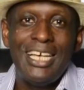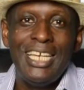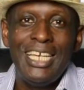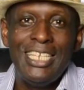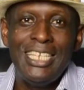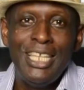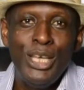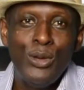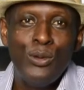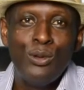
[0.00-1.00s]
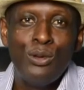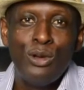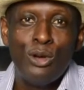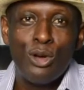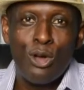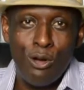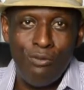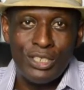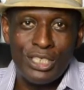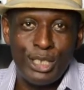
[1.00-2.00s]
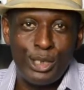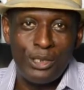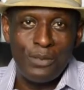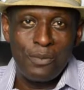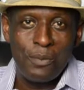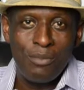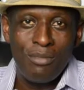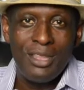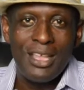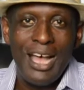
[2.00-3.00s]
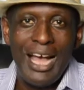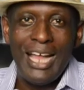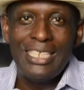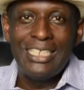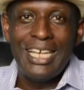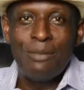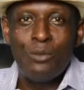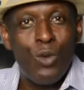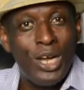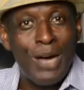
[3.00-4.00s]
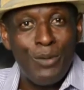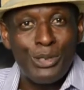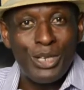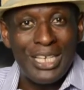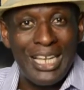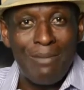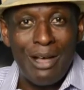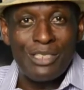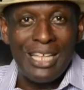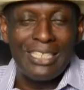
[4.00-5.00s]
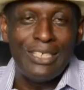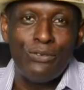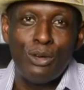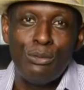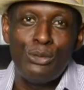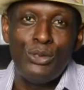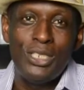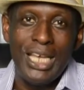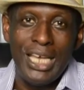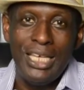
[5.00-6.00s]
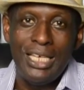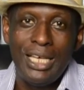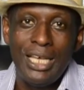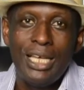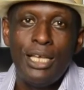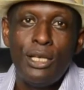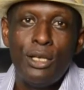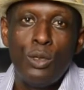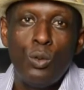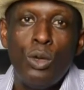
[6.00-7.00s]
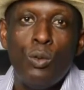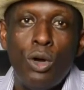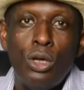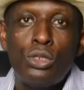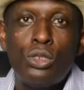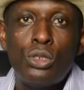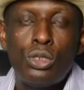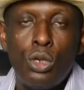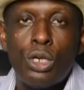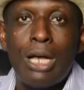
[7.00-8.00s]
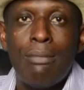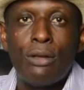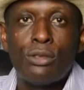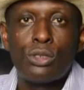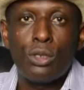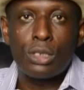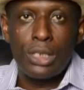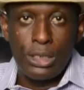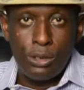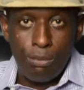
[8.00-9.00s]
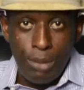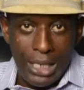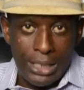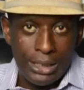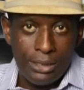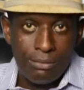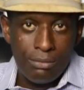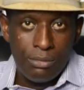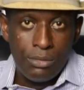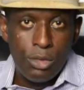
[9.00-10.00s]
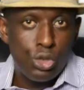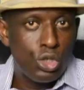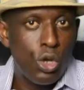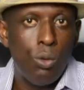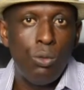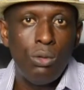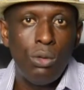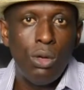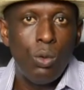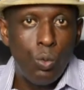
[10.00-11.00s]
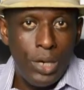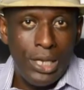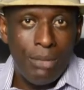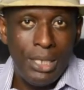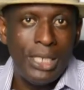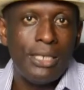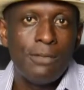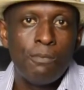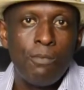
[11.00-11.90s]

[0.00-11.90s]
a new conversation. And what are we talking about starting from today? We want to talk about succession planning. So, wait a minute.